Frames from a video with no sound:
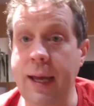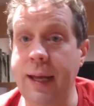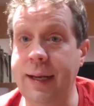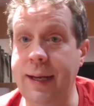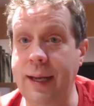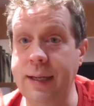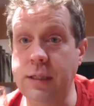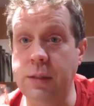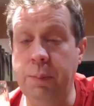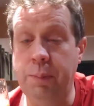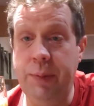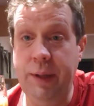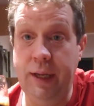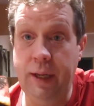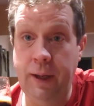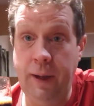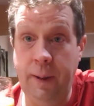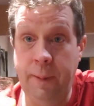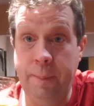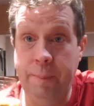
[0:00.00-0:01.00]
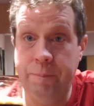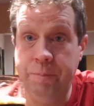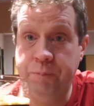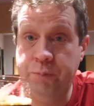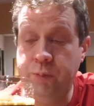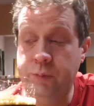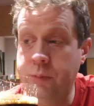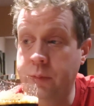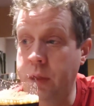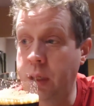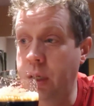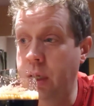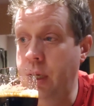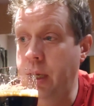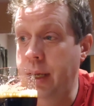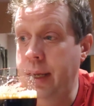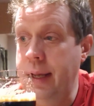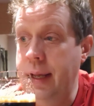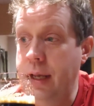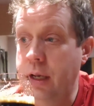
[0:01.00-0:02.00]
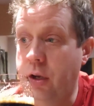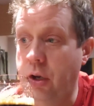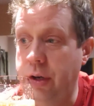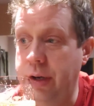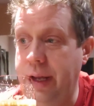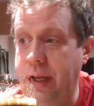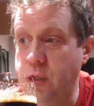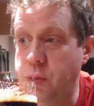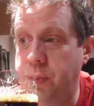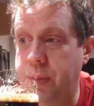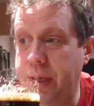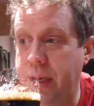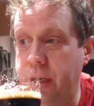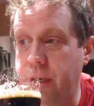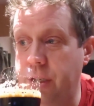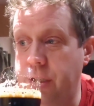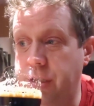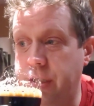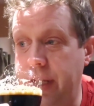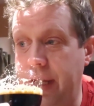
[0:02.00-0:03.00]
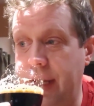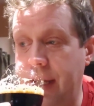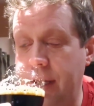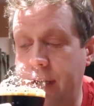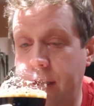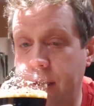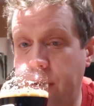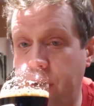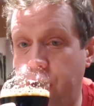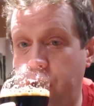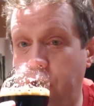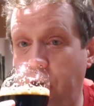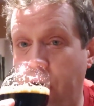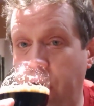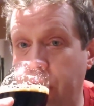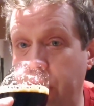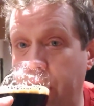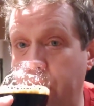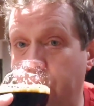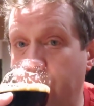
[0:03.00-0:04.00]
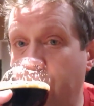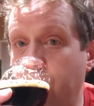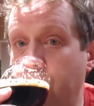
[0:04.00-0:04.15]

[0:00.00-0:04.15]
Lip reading: Nice and bitter. Got a nice bitterness there in the chocolate.